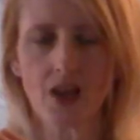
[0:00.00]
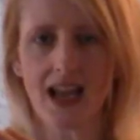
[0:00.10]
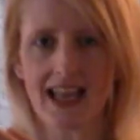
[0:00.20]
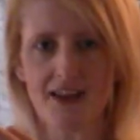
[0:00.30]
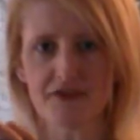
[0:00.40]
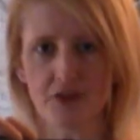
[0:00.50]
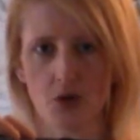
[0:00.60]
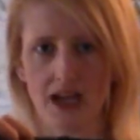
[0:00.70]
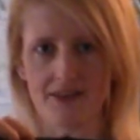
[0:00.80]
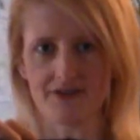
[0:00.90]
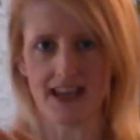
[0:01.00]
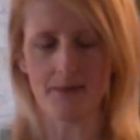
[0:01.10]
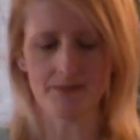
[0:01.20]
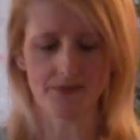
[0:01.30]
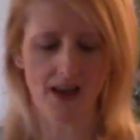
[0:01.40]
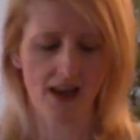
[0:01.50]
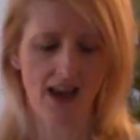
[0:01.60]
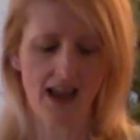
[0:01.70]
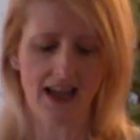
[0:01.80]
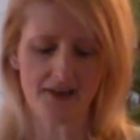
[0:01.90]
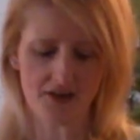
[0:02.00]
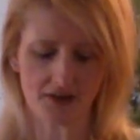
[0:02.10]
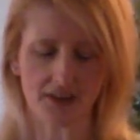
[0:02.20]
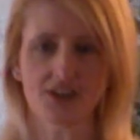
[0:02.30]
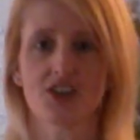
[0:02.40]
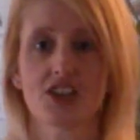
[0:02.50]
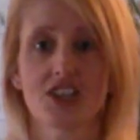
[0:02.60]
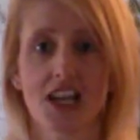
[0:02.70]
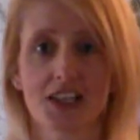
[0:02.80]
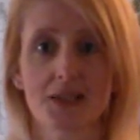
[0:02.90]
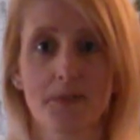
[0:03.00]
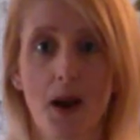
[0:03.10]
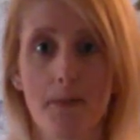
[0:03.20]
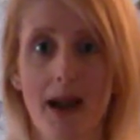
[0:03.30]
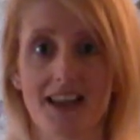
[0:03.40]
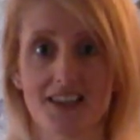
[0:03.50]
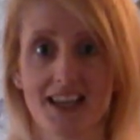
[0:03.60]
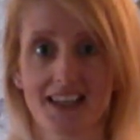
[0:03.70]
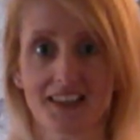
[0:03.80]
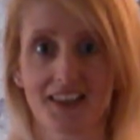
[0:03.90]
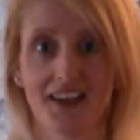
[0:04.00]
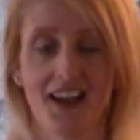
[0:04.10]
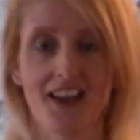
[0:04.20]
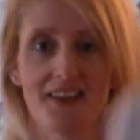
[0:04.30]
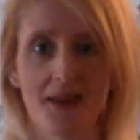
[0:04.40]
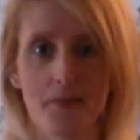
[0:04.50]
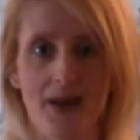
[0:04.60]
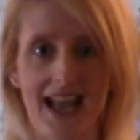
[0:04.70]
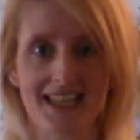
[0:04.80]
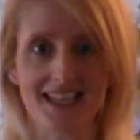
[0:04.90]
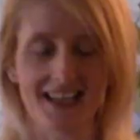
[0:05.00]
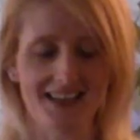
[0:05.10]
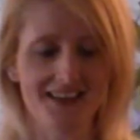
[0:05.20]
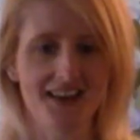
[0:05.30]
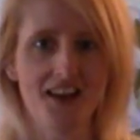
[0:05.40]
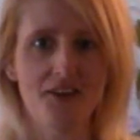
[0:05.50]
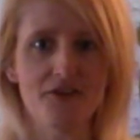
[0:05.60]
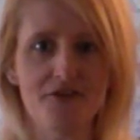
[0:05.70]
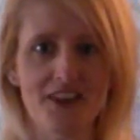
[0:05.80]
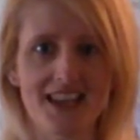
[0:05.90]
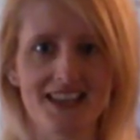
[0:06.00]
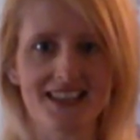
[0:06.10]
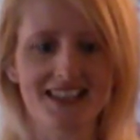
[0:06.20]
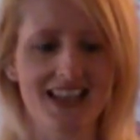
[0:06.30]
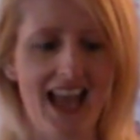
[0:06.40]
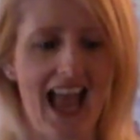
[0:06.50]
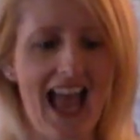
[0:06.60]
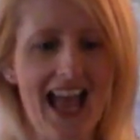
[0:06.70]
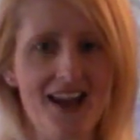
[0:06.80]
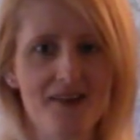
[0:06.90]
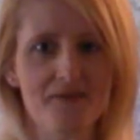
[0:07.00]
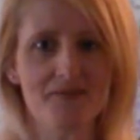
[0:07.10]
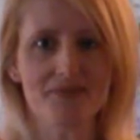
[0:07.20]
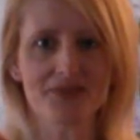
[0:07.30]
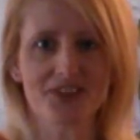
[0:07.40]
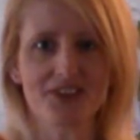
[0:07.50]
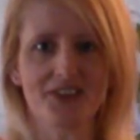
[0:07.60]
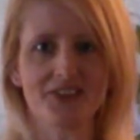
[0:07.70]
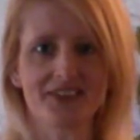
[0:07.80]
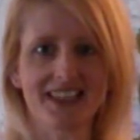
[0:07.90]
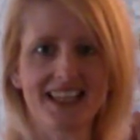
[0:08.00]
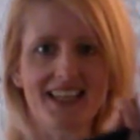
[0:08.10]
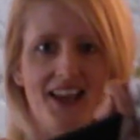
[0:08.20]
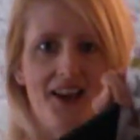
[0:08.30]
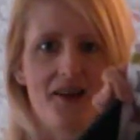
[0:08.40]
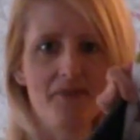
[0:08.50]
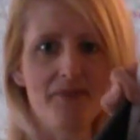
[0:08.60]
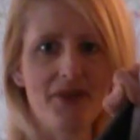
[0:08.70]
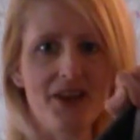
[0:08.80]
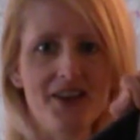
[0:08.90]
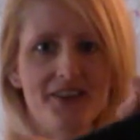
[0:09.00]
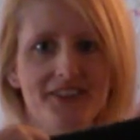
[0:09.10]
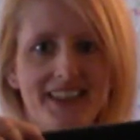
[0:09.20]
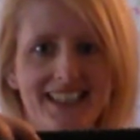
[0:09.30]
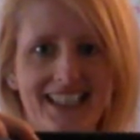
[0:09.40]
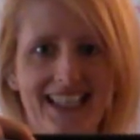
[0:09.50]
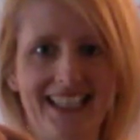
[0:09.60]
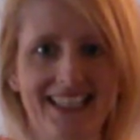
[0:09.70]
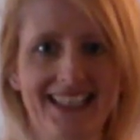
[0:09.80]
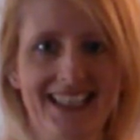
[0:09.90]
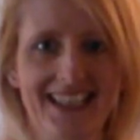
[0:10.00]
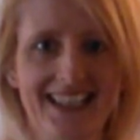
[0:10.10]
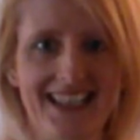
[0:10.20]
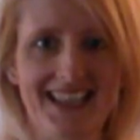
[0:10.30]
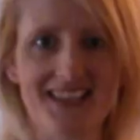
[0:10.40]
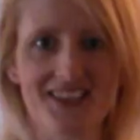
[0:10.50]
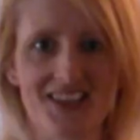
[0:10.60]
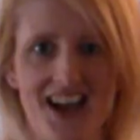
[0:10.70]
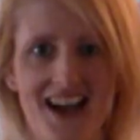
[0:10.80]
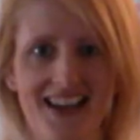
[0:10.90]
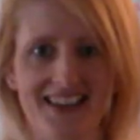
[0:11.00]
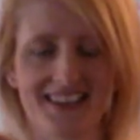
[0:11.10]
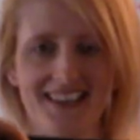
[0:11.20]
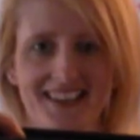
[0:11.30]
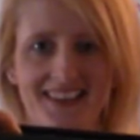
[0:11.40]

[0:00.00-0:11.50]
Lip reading: I have 4 of them, and look, just by magic the pattern fits absolutely perfectly inside.